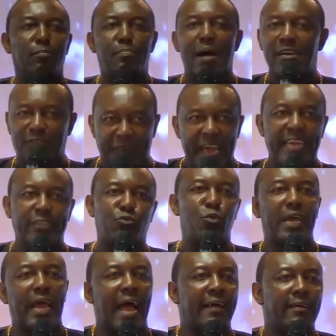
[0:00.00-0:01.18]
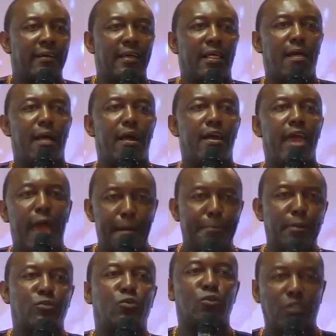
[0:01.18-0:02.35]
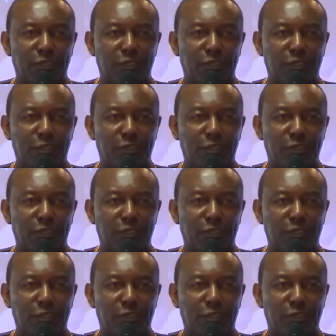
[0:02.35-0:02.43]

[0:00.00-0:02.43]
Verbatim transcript: By faith, we are able to